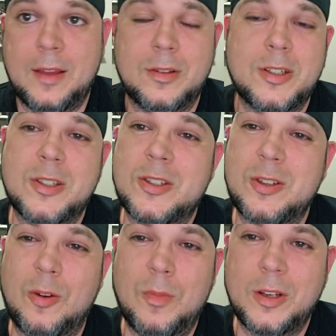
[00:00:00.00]
There's just
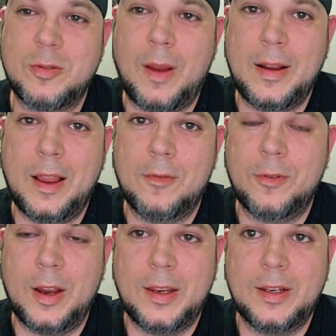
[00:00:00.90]
so much right now
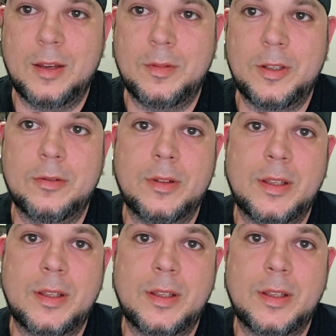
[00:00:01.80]
for AEW.